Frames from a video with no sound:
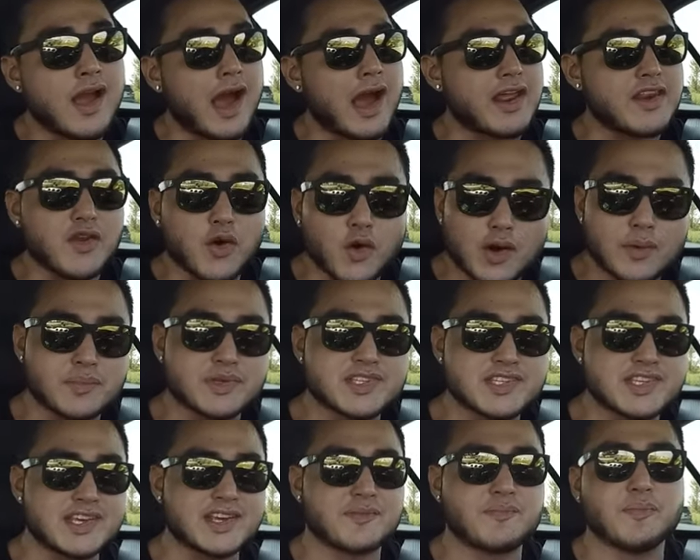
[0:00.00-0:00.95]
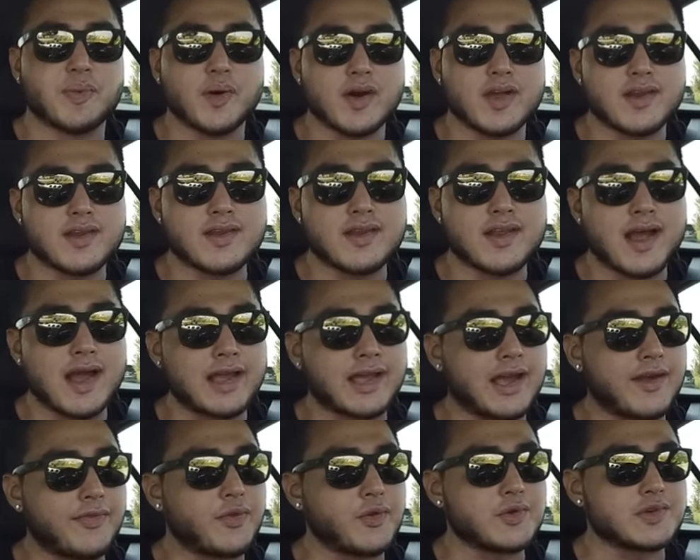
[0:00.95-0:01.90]
I know I'm sick, but I
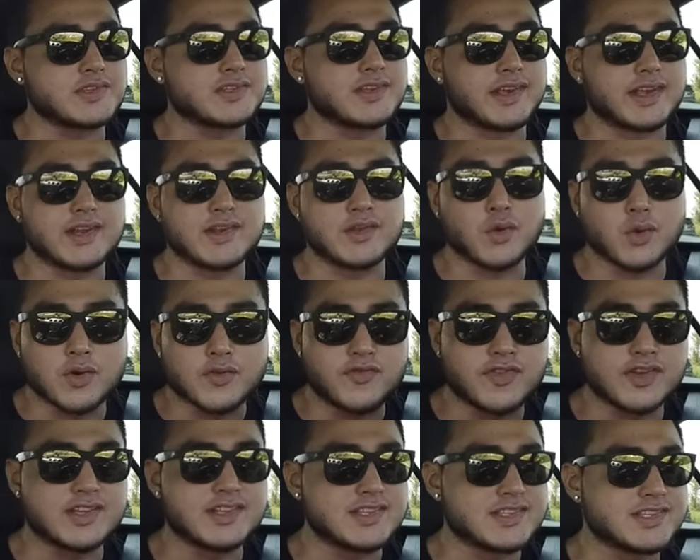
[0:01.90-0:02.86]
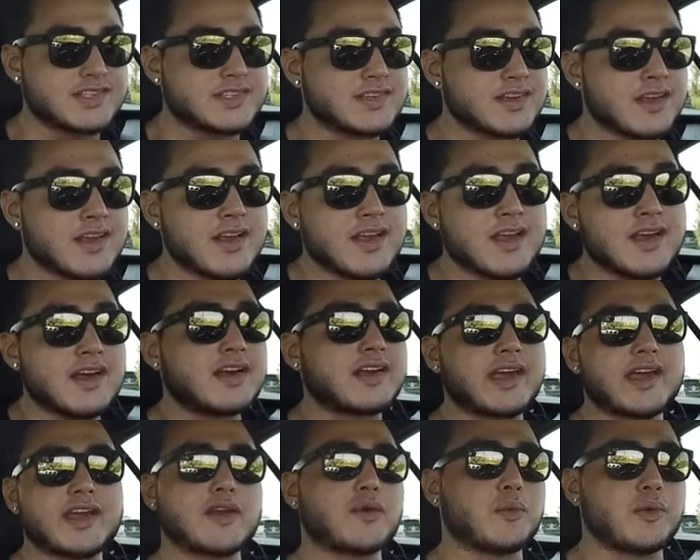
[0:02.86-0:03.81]
got those like endorphins
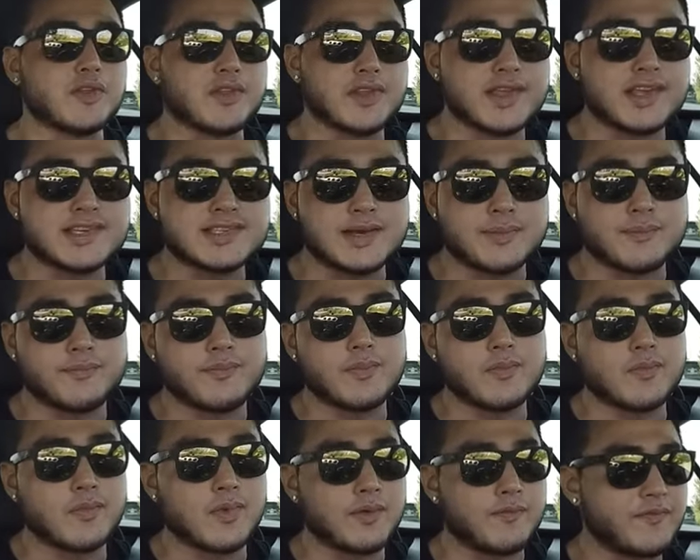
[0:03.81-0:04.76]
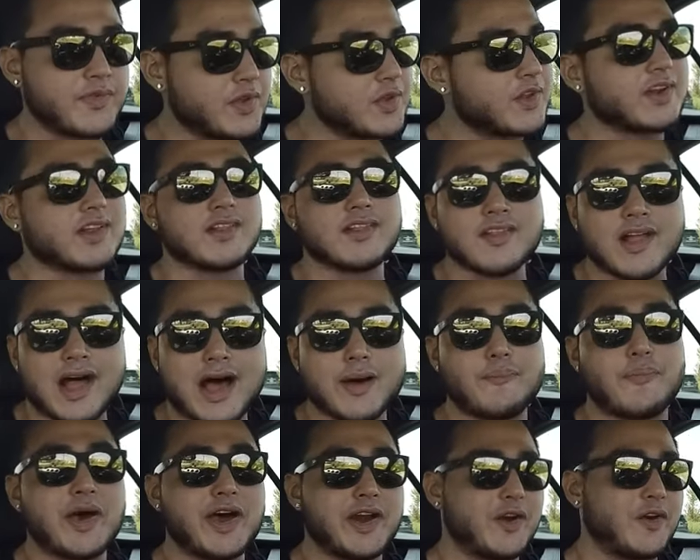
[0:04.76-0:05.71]
getting released. I'm feeling a
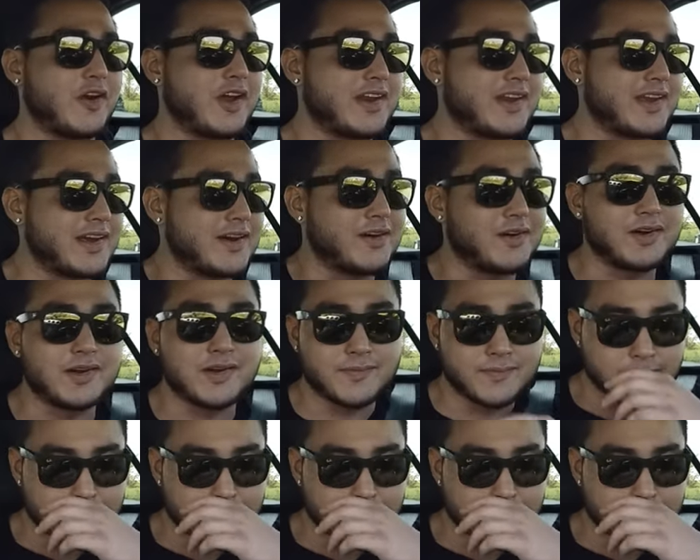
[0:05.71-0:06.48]
lot better right now.